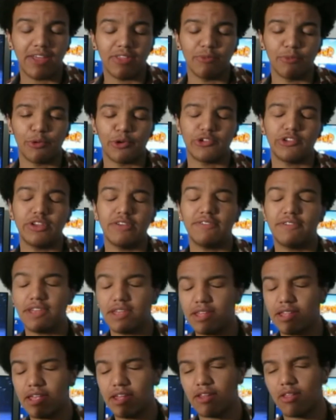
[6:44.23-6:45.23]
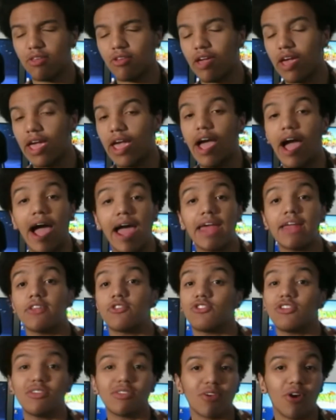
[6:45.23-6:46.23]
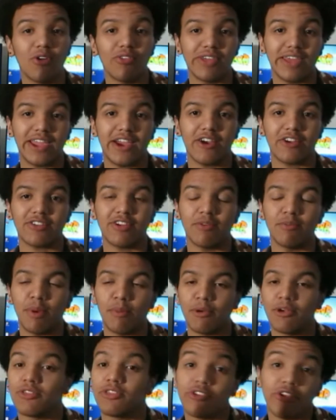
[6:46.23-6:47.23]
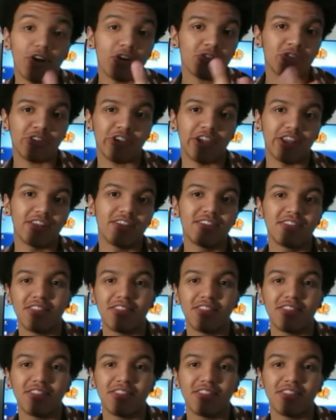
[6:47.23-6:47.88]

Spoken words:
The war chief, he does okay. She's the only character I remember. The dog's good.